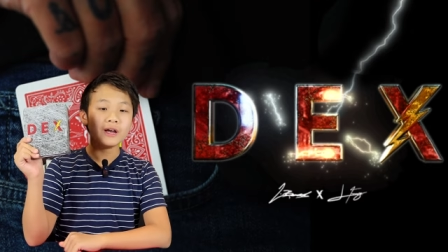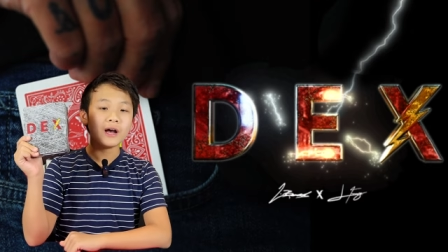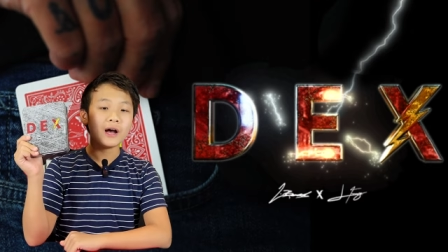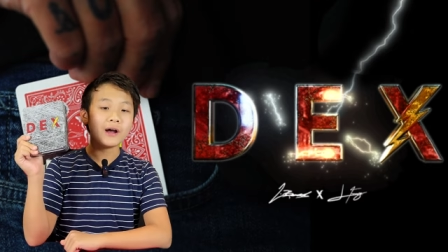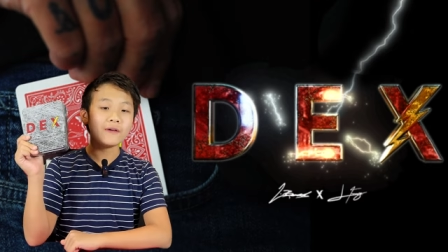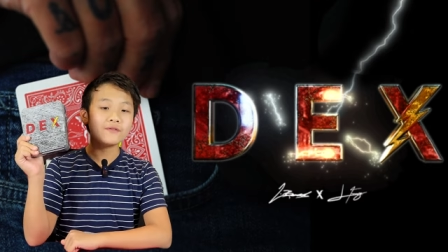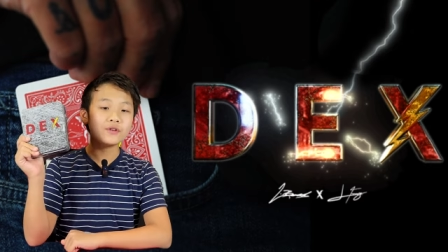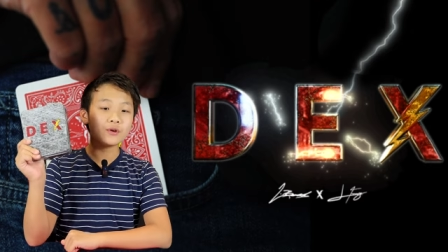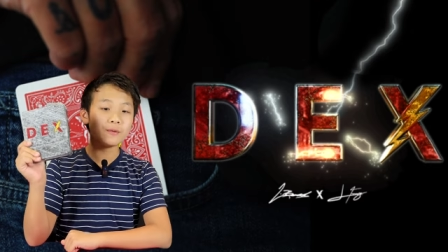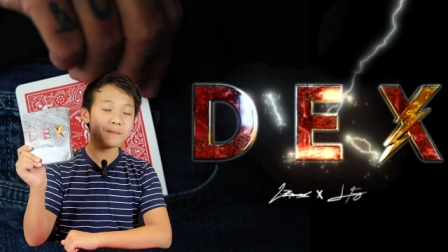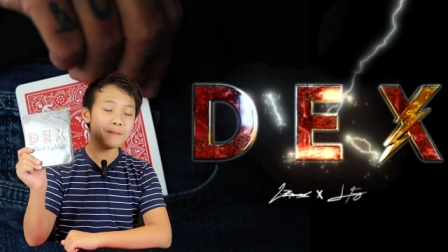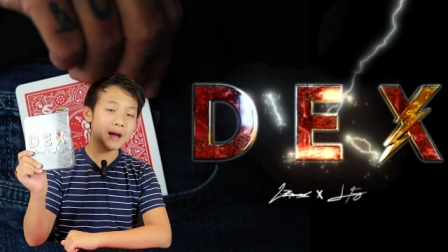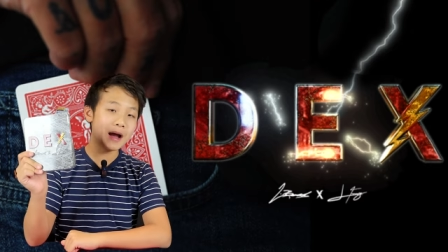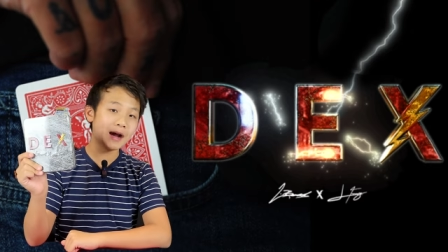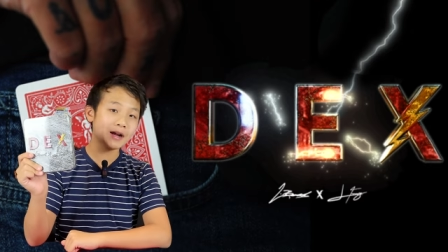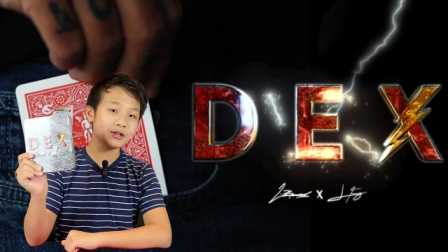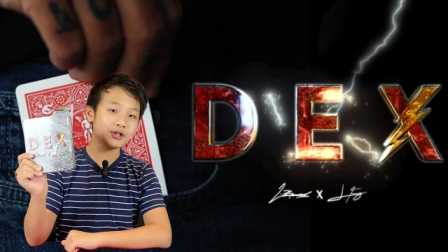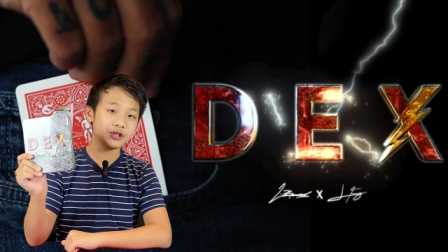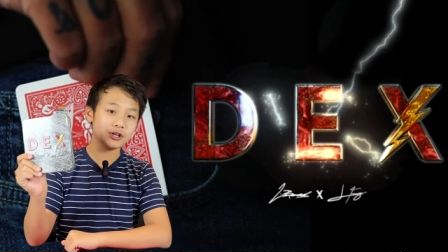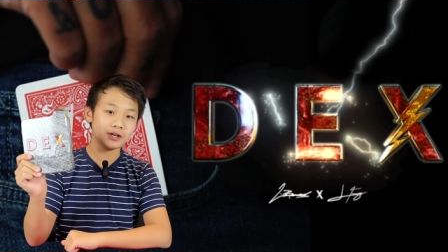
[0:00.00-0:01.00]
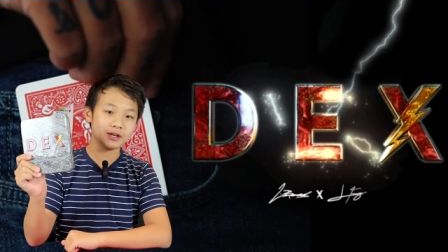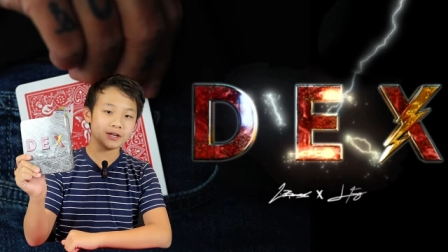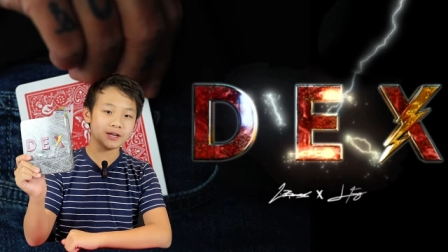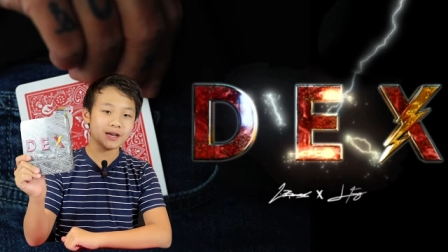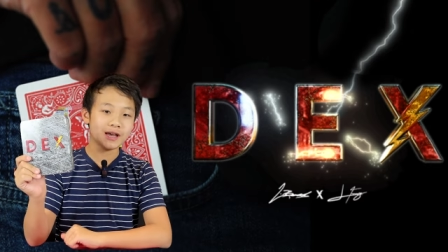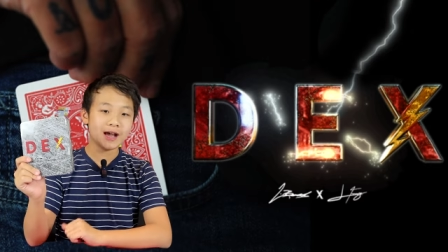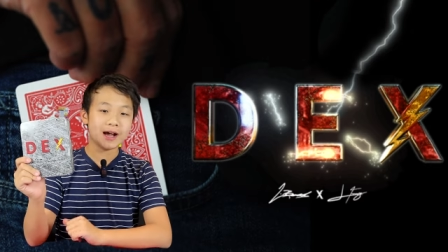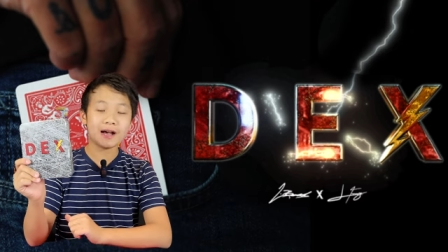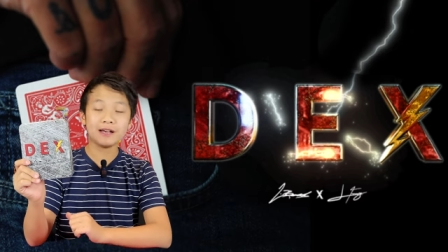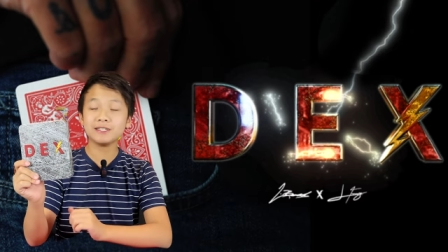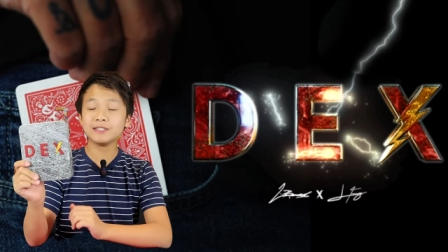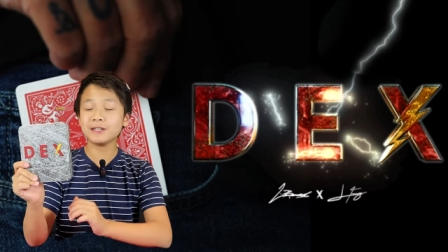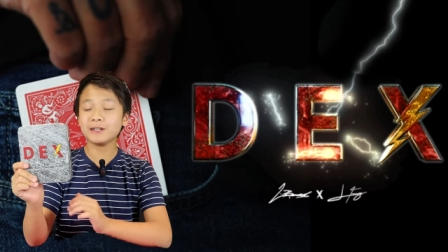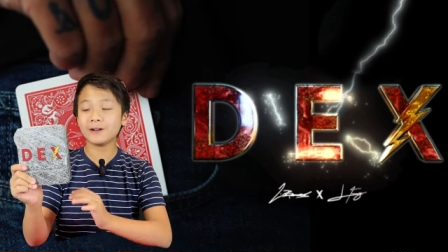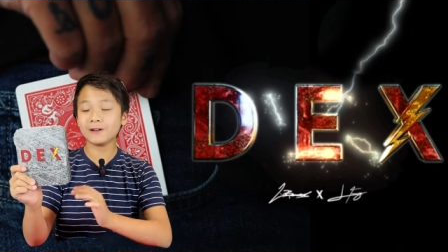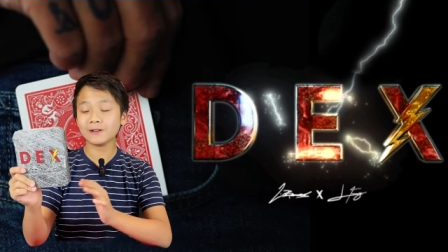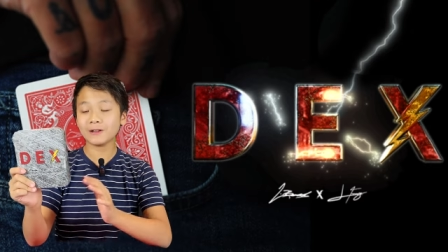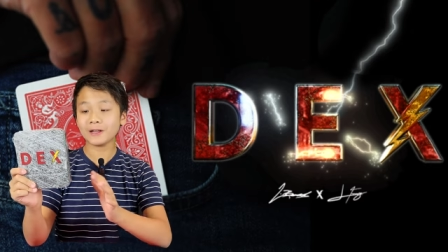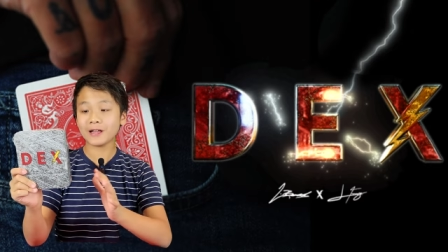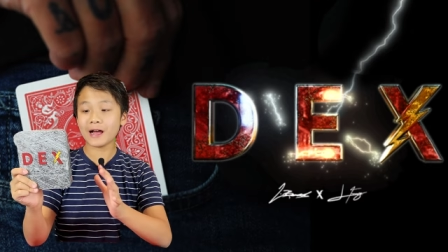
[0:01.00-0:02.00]
of your magic as
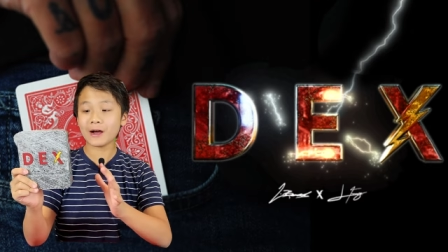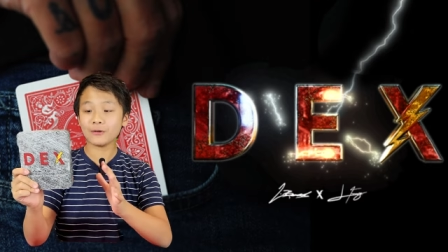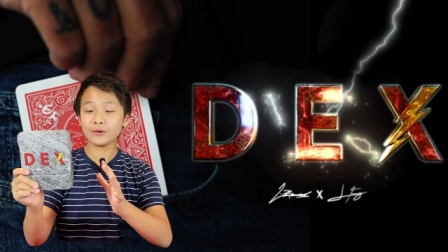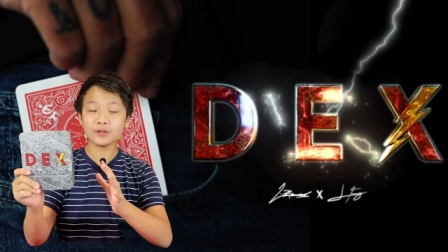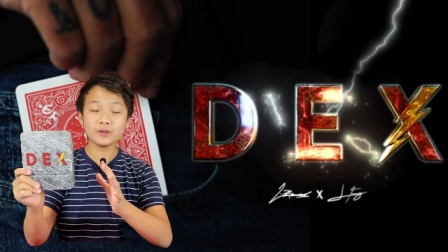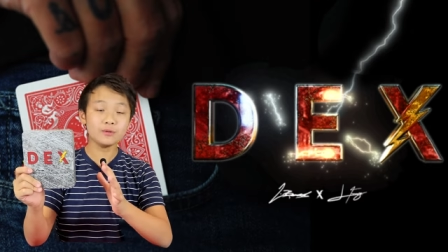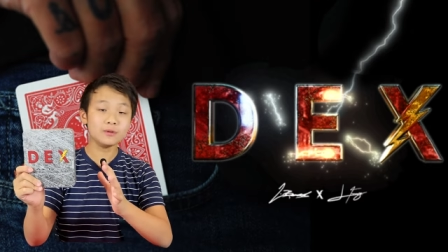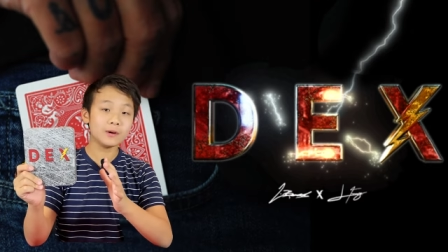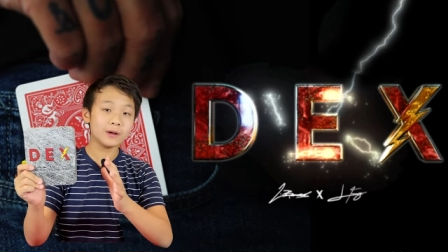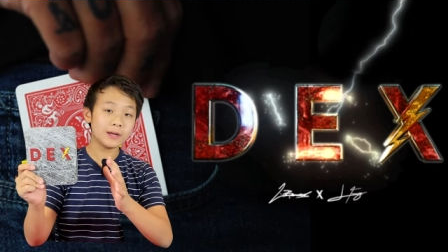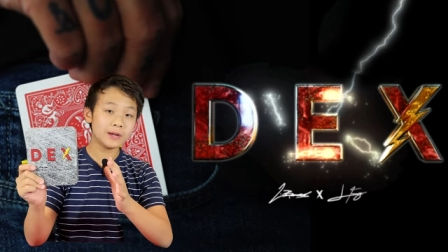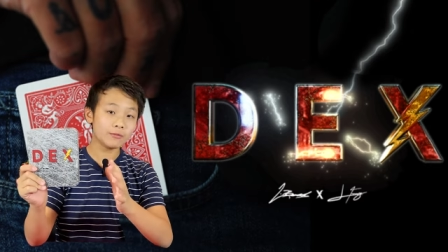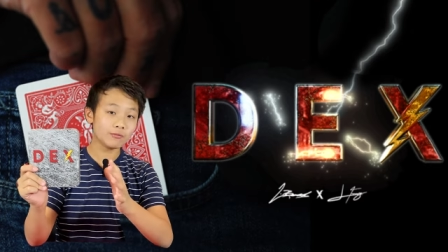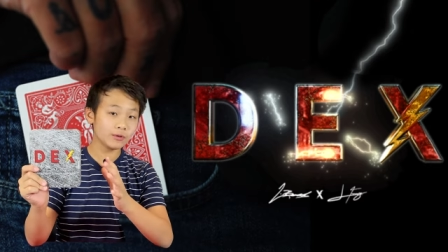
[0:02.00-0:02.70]
it'll allow you to